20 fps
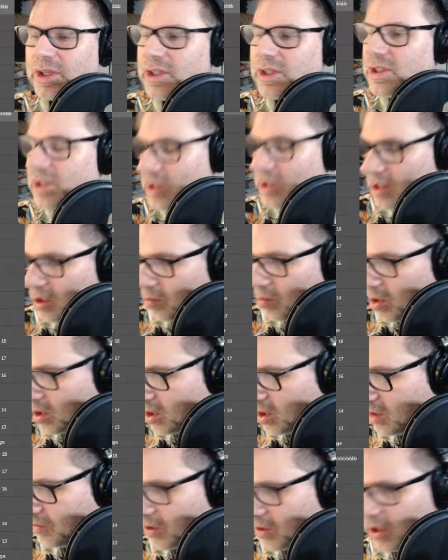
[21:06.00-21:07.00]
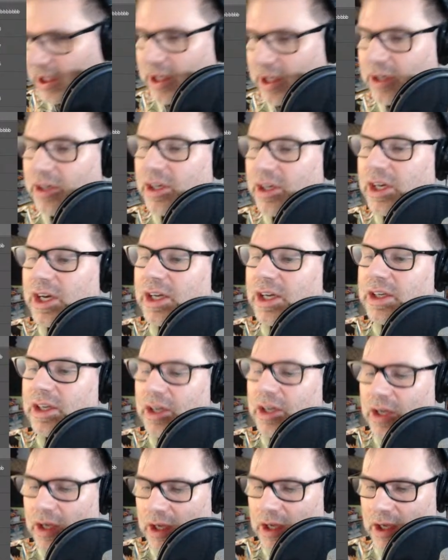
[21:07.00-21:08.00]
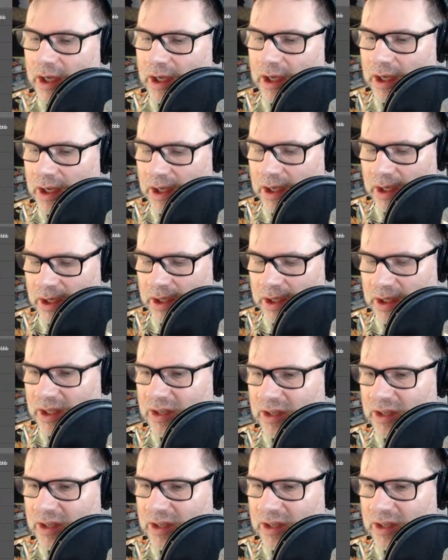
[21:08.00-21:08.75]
Is this going to be on a different layer or not? It